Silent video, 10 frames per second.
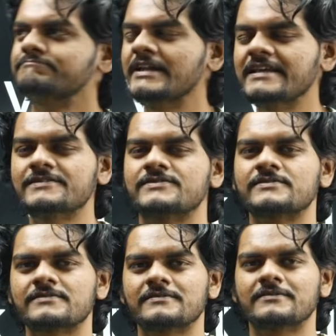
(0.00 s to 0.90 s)

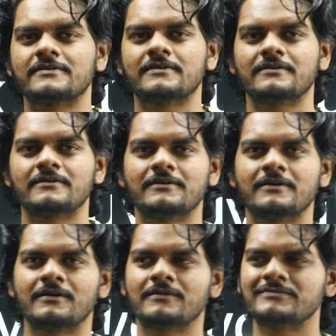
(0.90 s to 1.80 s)
please
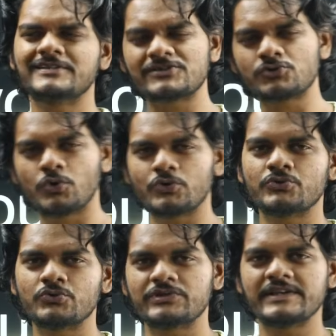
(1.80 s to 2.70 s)
just go
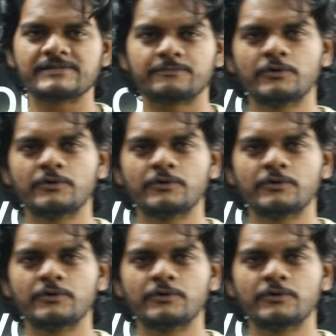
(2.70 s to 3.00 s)
through these